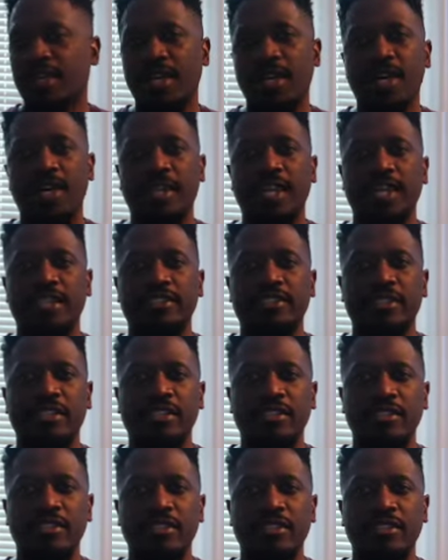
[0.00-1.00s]

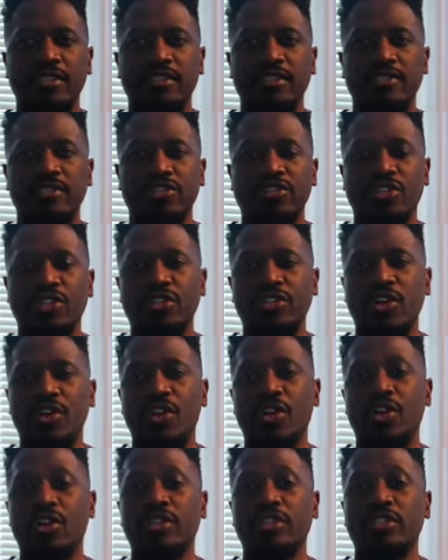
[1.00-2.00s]
Alexa, turn
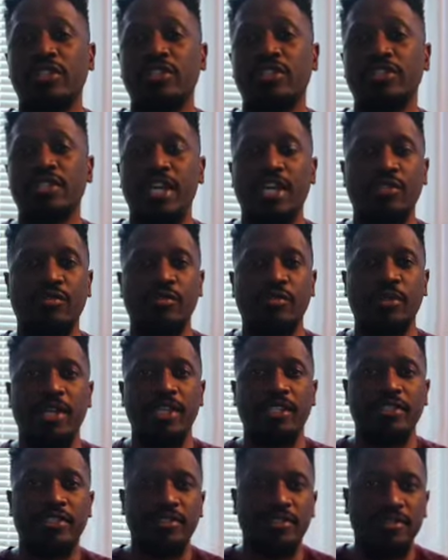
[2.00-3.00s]
on dining room
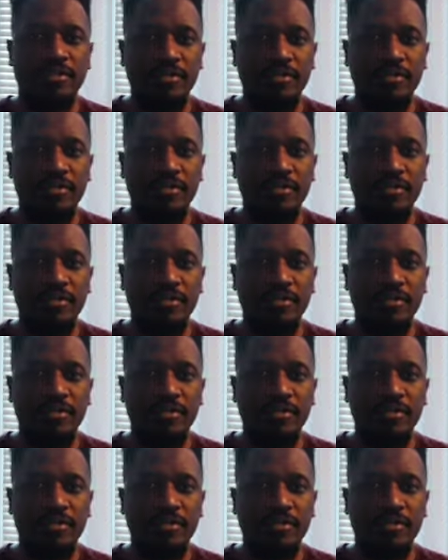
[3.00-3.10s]
lights.